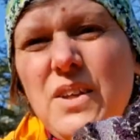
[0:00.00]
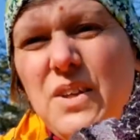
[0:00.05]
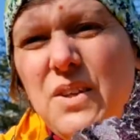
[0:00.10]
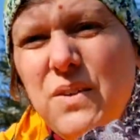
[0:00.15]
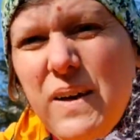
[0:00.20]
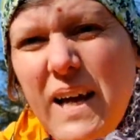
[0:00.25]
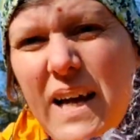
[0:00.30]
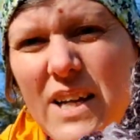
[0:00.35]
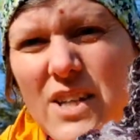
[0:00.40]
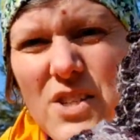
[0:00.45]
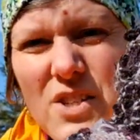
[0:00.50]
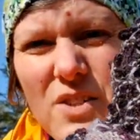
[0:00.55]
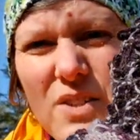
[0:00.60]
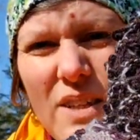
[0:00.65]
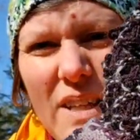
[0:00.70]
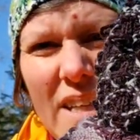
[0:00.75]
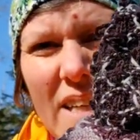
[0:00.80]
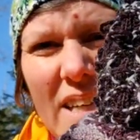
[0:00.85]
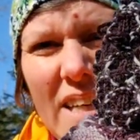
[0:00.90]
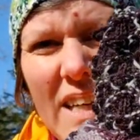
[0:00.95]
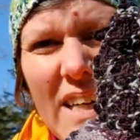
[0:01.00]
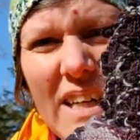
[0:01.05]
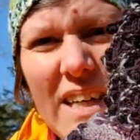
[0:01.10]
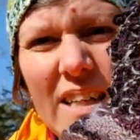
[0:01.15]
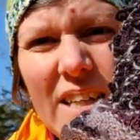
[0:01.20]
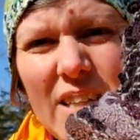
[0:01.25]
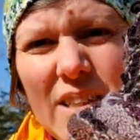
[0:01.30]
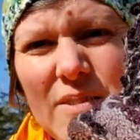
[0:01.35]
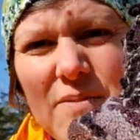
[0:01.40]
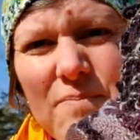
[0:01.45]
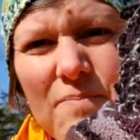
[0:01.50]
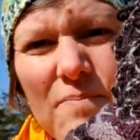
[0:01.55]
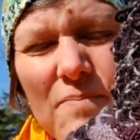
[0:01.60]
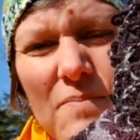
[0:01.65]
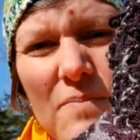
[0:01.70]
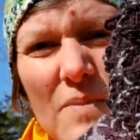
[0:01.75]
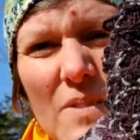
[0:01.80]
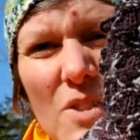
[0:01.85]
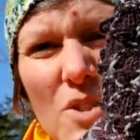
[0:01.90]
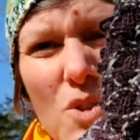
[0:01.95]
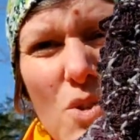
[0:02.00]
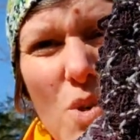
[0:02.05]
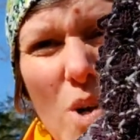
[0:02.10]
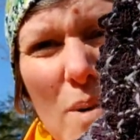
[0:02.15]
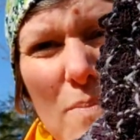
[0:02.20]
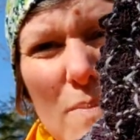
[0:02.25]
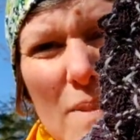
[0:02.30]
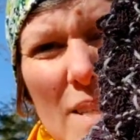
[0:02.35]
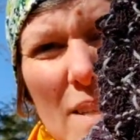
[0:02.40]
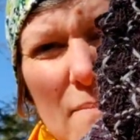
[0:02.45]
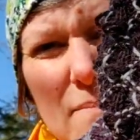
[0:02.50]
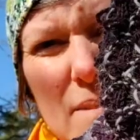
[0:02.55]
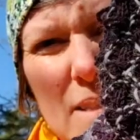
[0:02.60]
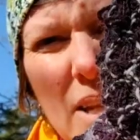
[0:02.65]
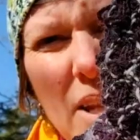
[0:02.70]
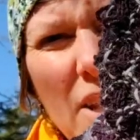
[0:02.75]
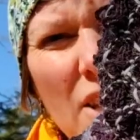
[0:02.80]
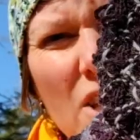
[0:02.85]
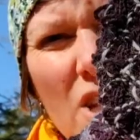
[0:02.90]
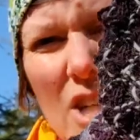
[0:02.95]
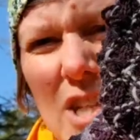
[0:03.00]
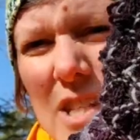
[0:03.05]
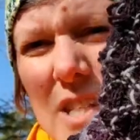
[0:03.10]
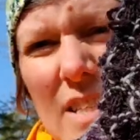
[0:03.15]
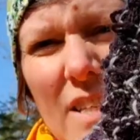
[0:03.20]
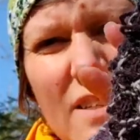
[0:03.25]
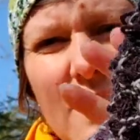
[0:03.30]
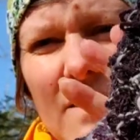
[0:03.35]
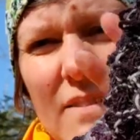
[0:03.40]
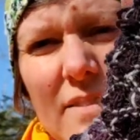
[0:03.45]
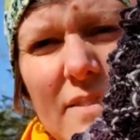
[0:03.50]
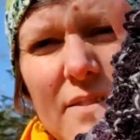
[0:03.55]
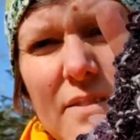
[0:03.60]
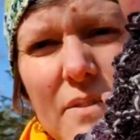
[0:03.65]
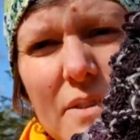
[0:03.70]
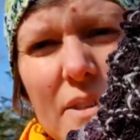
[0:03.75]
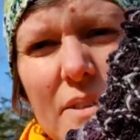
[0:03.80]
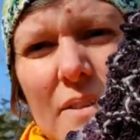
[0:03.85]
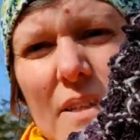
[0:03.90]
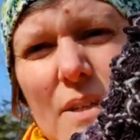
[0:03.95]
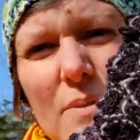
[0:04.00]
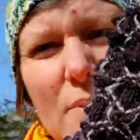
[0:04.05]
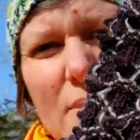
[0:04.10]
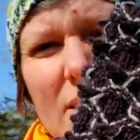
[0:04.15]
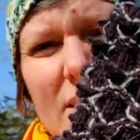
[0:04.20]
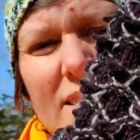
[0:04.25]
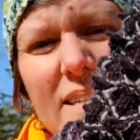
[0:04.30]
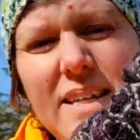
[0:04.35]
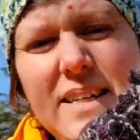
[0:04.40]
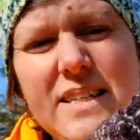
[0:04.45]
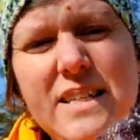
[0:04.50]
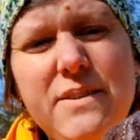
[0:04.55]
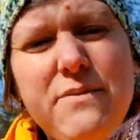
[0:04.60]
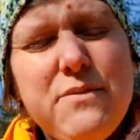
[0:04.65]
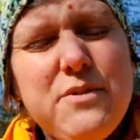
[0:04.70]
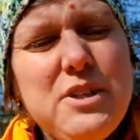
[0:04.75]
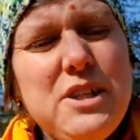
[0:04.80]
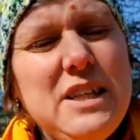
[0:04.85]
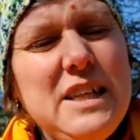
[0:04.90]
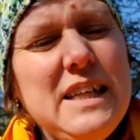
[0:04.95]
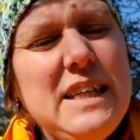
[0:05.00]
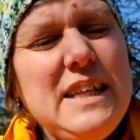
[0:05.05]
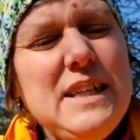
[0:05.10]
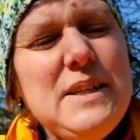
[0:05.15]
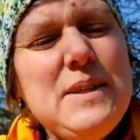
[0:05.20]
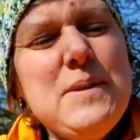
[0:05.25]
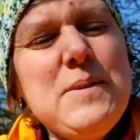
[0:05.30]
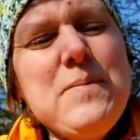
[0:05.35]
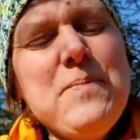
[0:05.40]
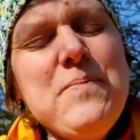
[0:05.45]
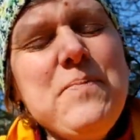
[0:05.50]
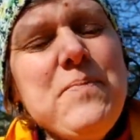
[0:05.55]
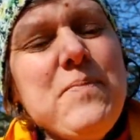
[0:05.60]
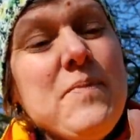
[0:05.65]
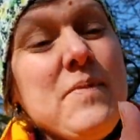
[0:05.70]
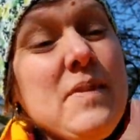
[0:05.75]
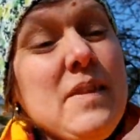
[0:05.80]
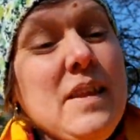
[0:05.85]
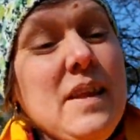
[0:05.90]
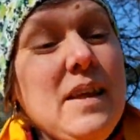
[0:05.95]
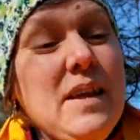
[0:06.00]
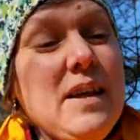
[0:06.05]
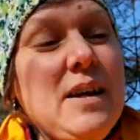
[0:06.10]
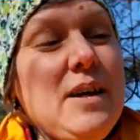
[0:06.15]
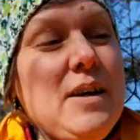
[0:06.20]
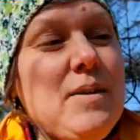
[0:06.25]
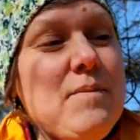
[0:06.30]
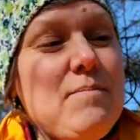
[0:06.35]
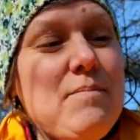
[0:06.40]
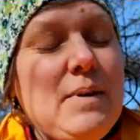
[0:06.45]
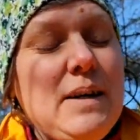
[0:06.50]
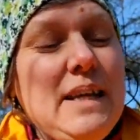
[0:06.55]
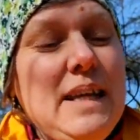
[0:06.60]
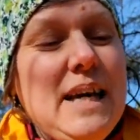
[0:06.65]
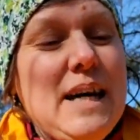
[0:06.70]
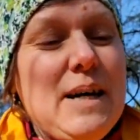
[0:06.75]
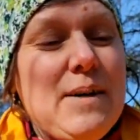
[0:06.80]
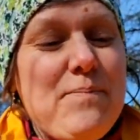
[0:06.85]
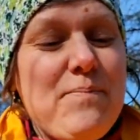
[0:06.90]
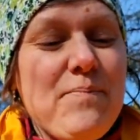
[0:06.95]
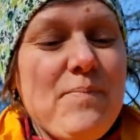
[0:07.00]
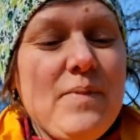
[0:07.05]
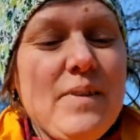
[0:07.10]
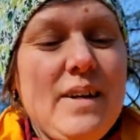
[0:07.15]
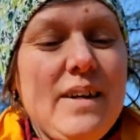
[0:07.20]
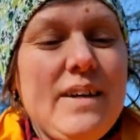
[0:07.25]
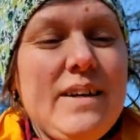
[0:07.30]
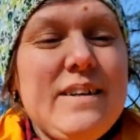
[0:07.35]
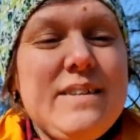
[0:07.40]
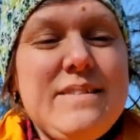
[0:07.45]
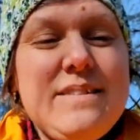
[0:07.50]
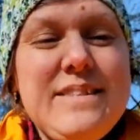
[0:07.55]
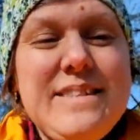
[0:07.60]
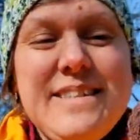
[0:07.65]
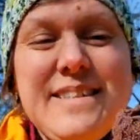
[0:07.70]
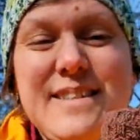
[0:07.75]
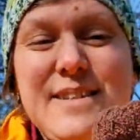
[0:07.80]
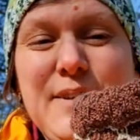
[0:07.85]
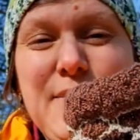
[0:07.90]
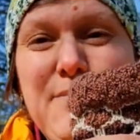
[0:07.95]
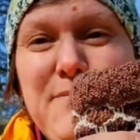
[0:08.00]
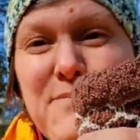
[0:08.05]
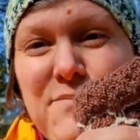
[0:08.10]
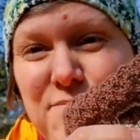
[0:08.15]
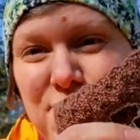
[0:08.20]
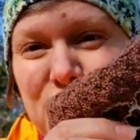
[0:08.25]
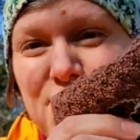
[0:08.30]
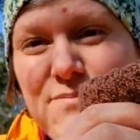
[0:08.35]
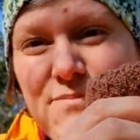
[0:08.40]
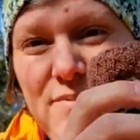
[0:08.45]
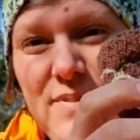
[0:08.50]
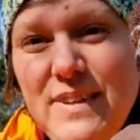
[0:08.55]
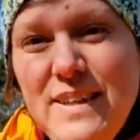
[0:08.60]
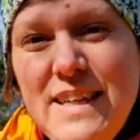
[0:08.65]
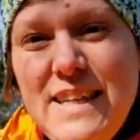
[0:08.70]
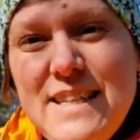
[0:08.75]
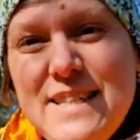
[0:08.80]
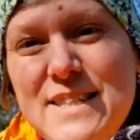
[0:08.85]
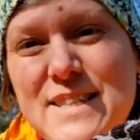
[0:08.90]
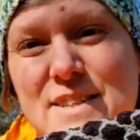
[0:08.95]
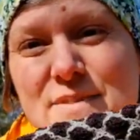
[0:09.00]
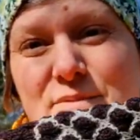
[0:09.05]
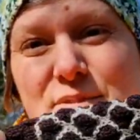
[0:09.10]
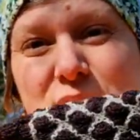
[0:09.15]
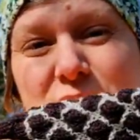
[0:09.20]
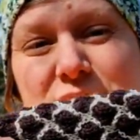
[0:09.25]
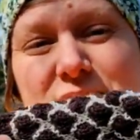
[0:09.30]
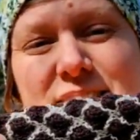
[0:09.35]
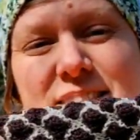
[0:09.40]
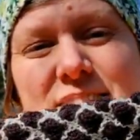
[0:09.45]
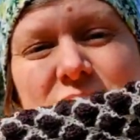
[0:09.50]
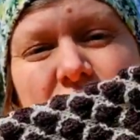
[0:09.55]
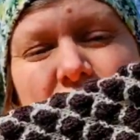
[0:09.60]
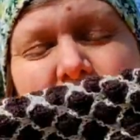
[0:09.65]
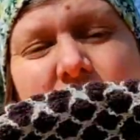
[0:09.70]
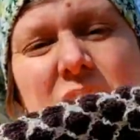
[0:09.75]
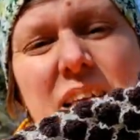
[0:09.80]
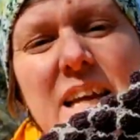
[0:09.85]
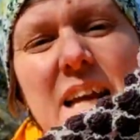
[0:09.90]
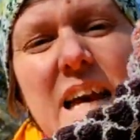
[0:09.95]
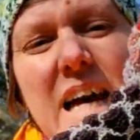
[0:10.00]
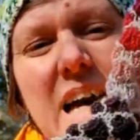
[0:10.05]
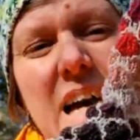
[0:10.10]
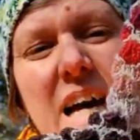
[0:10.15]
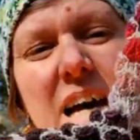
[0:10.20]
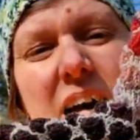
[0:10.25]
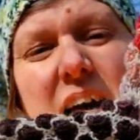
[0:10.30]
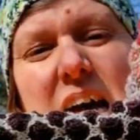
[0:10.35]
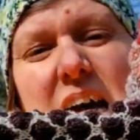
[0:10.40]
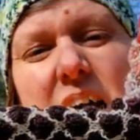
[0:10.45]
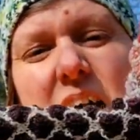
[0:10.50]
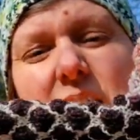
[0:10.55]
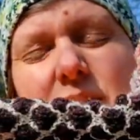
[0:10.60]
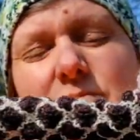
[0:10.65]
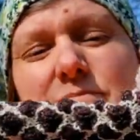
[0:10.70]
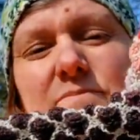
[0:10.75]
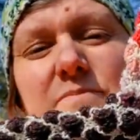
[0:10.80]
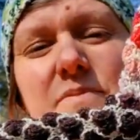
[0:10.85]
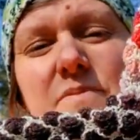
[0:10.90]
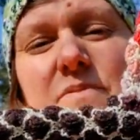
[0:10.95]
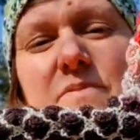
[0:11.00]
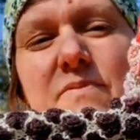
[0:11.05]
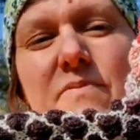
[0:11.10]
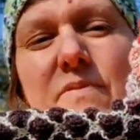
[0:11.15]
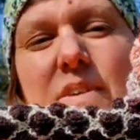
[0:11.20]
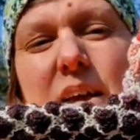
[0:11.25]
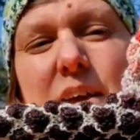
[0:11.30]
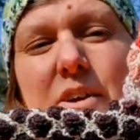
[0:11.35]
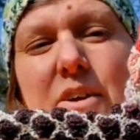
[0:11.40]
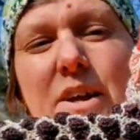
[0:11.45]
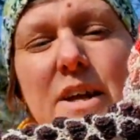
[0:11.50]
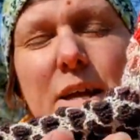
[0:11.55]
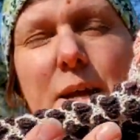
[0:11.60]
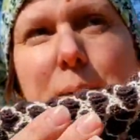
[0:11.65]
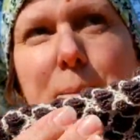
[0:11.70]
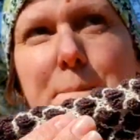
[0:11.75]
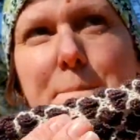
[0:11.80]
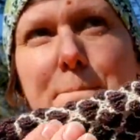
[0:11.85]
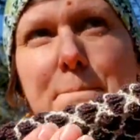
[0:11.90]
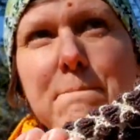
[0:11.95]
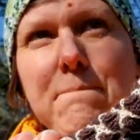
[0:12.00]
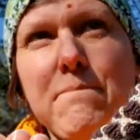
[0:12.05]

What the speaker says: you actually dropped some stitches, and well, it was done differently. But yeah, this is it's a fun sock. Very